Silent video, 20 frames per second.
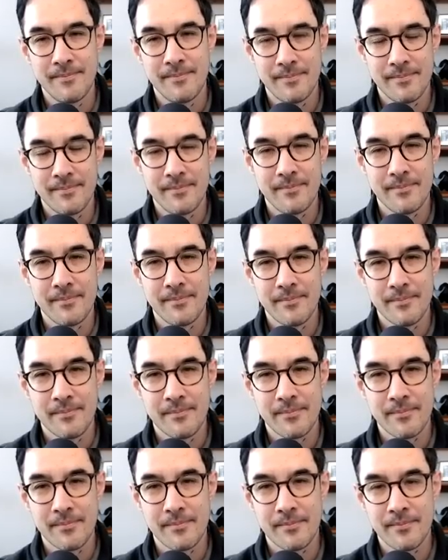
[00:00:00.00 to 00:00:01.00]

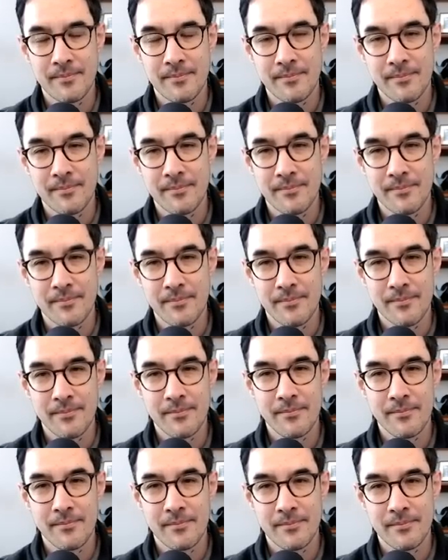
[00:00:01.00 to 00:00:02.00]

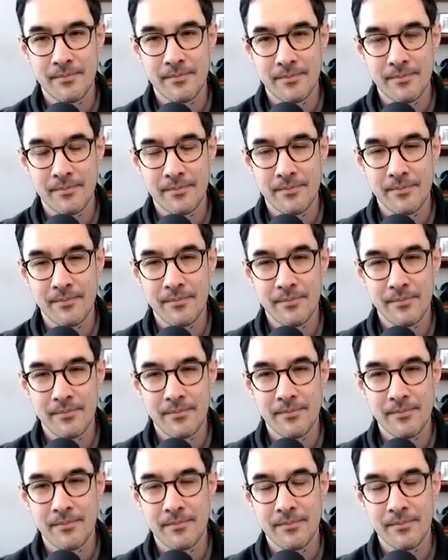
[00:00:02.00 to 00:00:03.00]

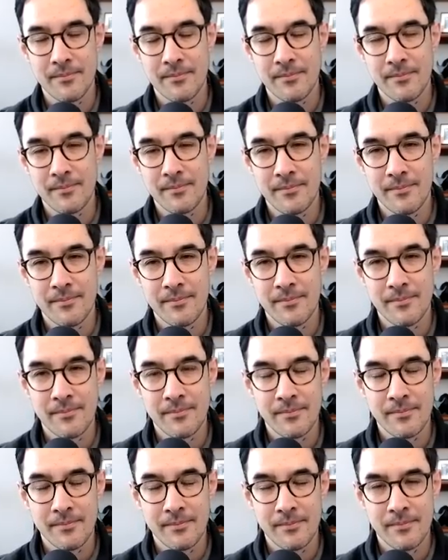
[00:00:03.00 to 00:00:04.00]

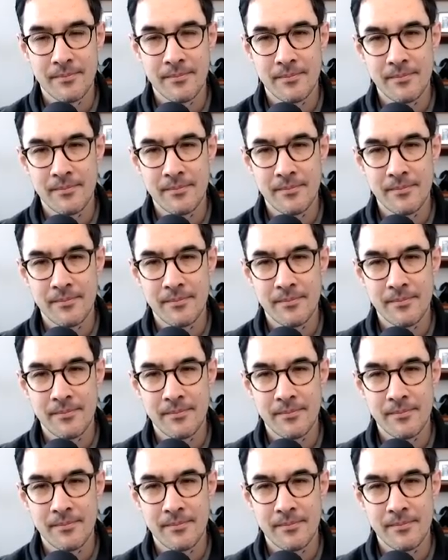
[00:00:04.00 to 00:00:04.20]
This person isn't speaking.